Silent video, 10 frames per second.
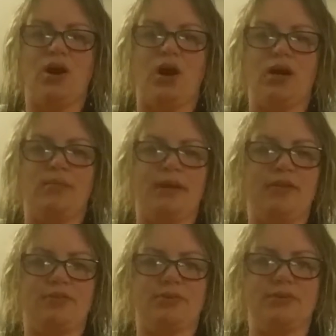
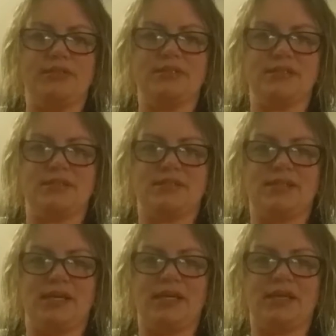I threw it into the
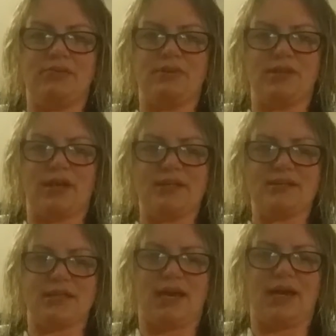sink and
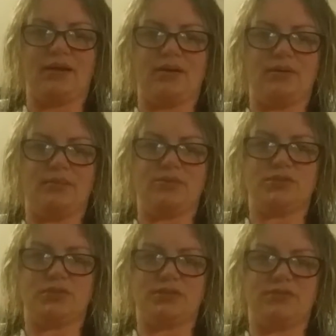realized that it was
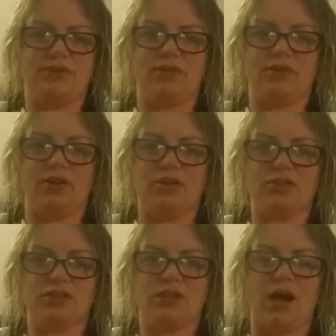just a very
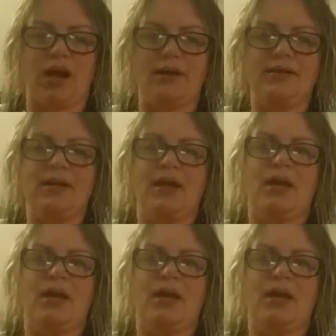large clot.